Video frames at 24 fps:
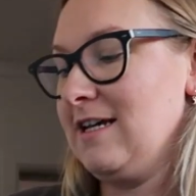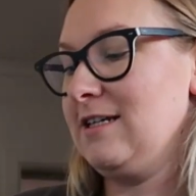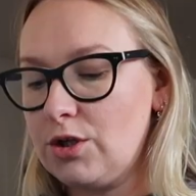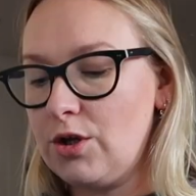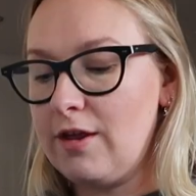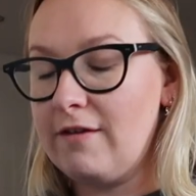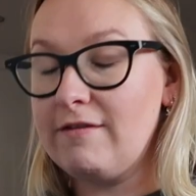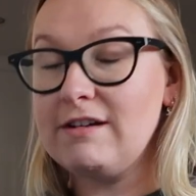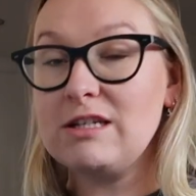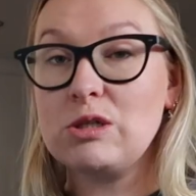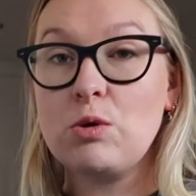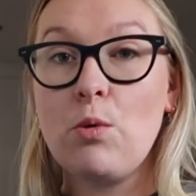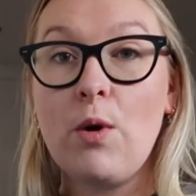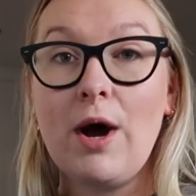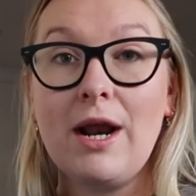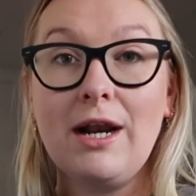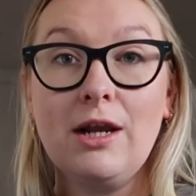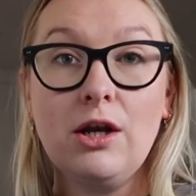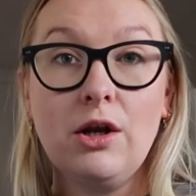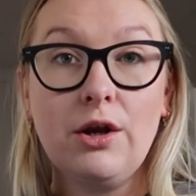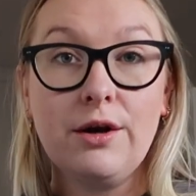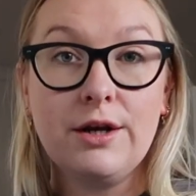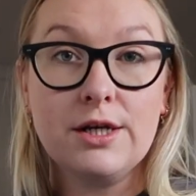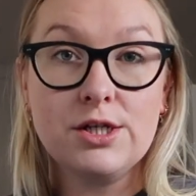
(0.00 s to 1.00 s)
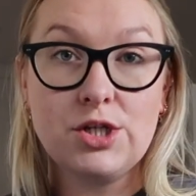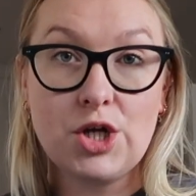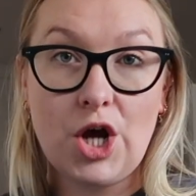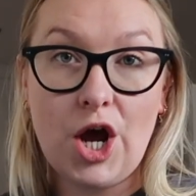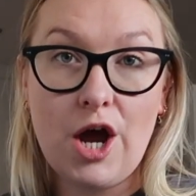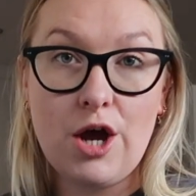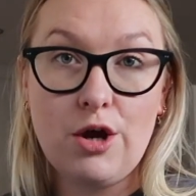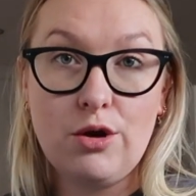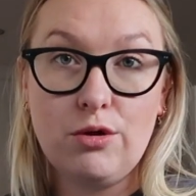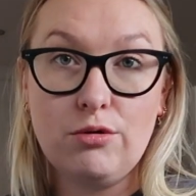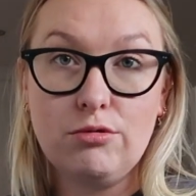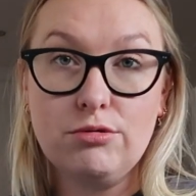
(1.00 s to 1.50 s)
So there is quite a lot of
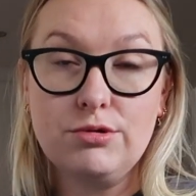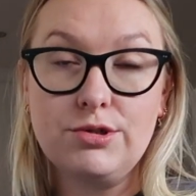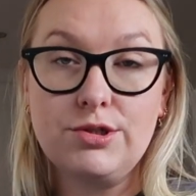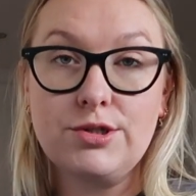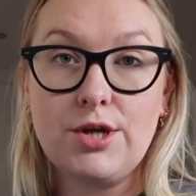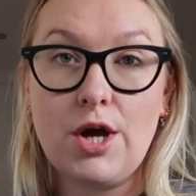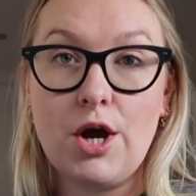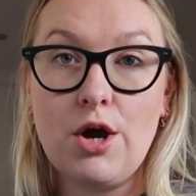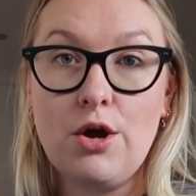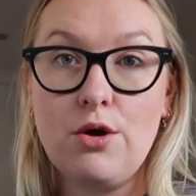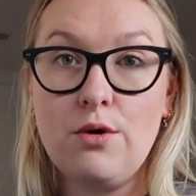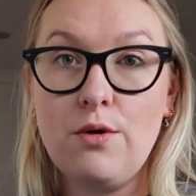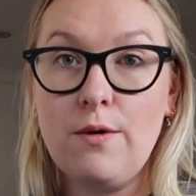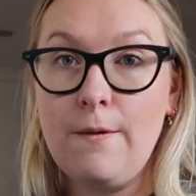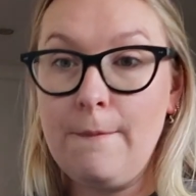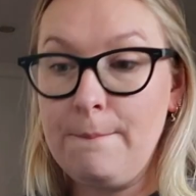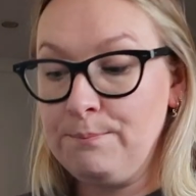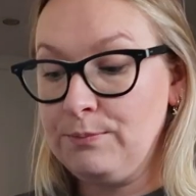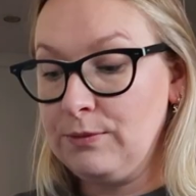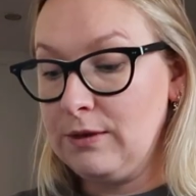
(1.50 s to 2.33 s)
dough. So